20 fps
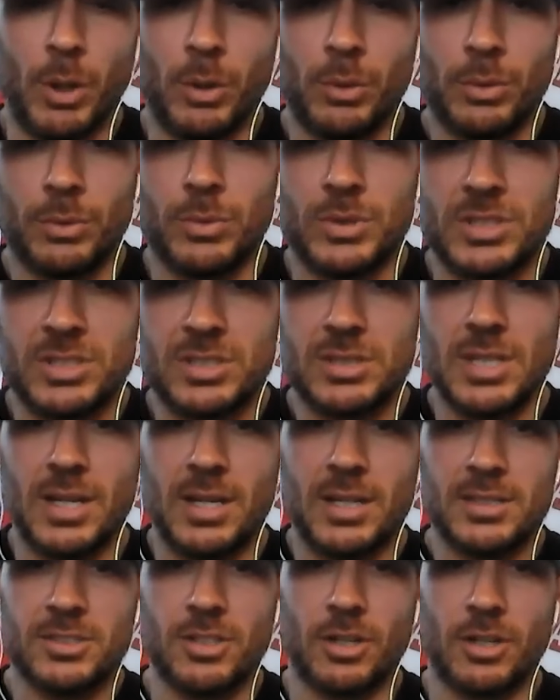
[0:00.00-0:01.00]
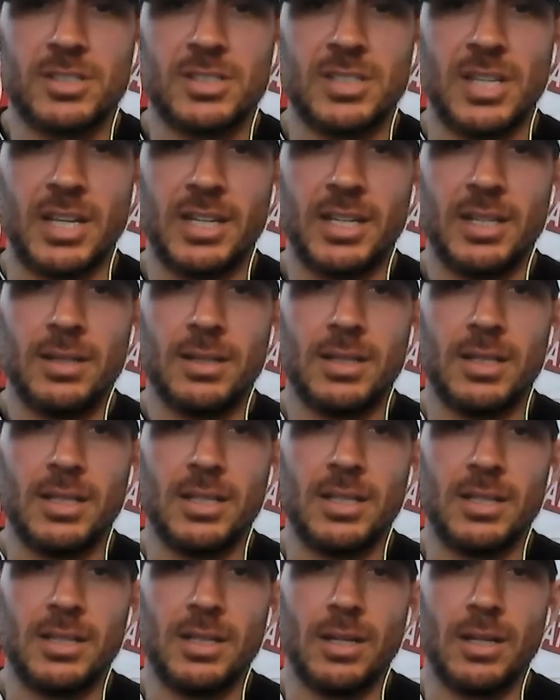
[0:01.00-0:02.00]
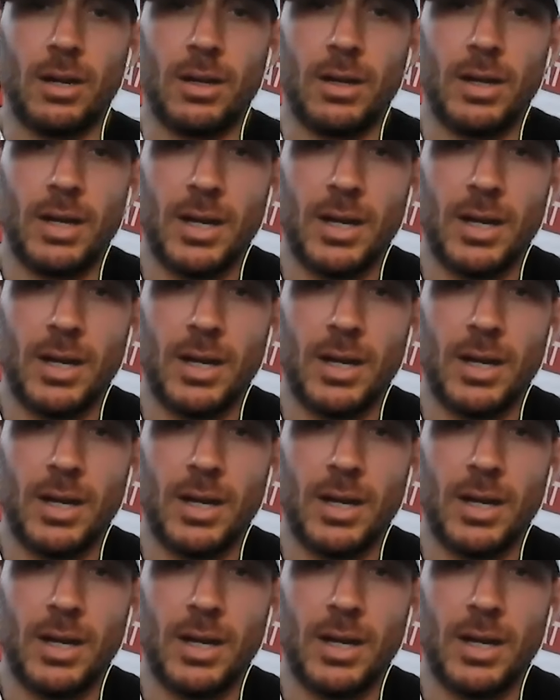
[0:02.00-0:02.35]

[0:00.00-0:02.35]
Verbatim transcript: boat was started sinking. The